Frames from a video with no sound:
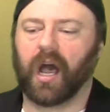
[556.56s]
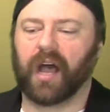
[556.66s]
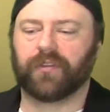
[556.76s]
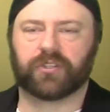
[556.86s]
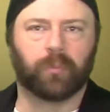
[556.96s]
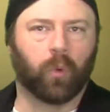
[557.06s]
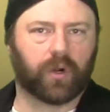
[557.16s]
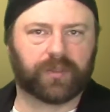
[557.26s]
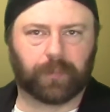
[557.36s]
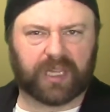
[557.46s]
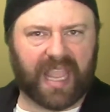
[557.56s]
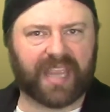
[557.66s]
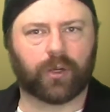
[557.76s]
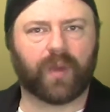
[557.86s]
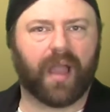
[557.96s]
There's more
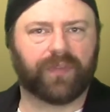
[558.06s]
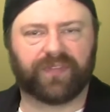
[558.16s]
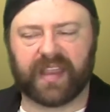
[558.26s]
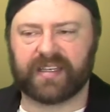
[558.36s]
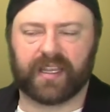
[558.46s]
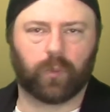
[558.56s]
playing around that they did,